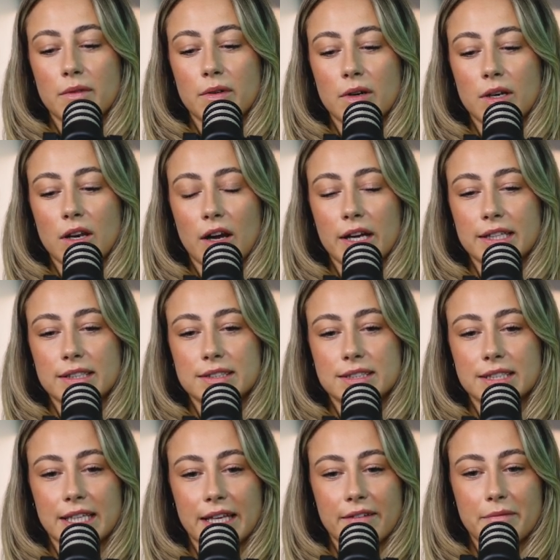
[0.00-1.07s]
likes
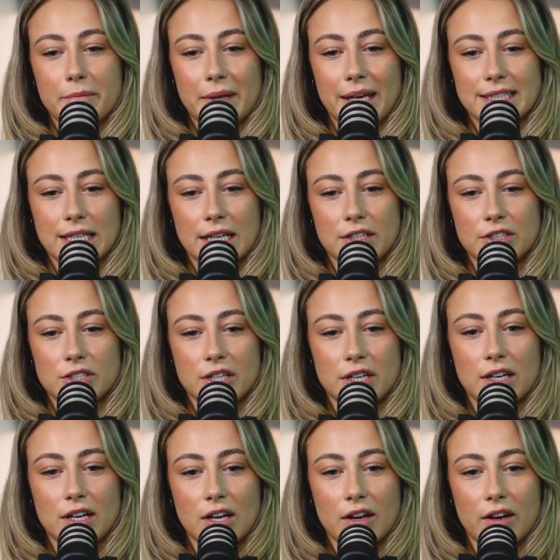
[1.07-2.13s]
to give me
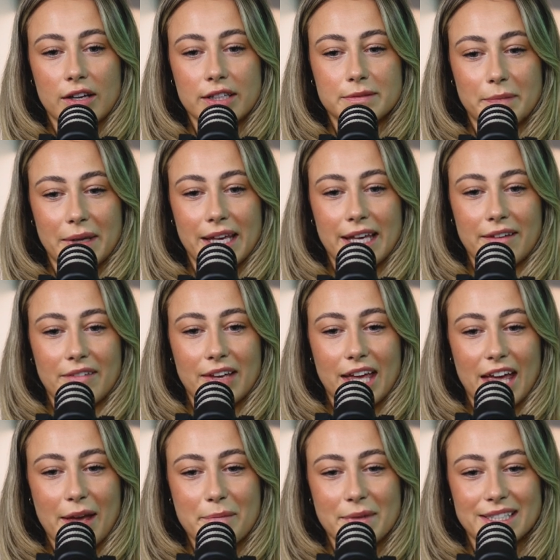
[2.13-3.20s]
attention and likes me giving
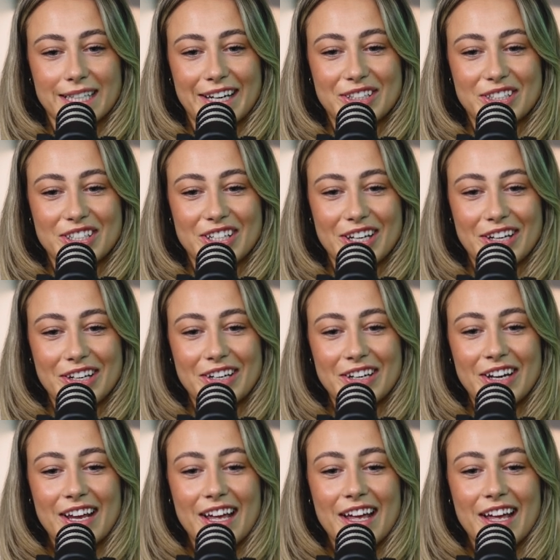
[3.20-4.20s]
him attention.